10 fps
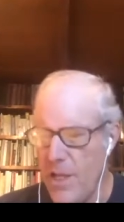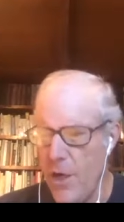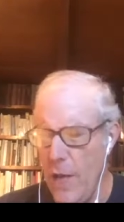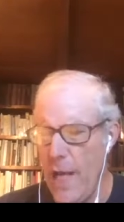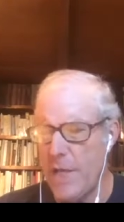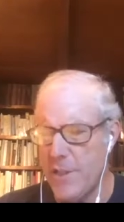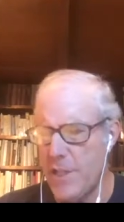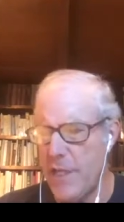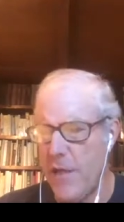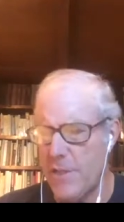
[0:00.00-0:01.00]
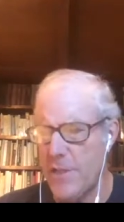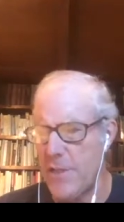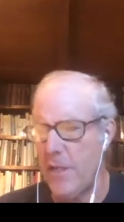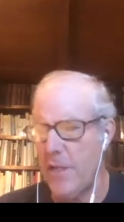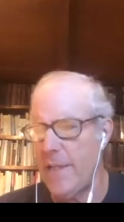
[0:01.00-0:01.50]
as a single as a
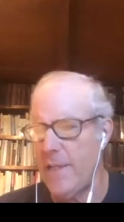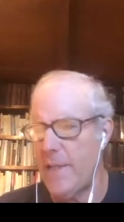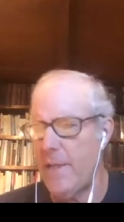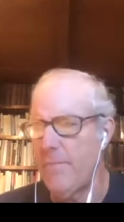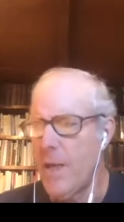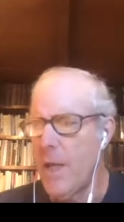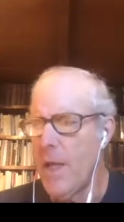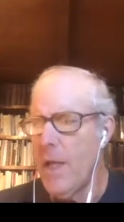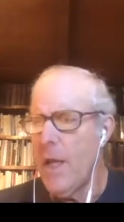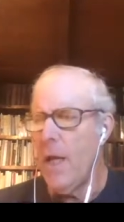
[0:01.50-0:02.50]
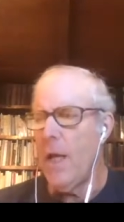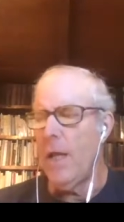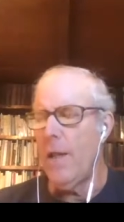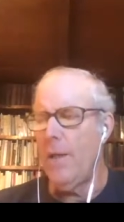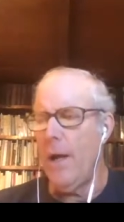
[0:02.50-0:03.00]
single entity
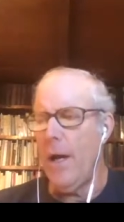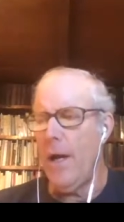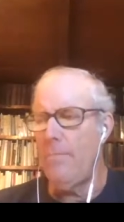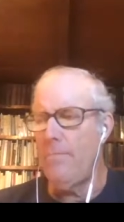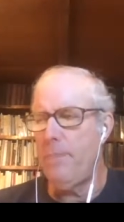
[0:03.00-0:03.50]
um,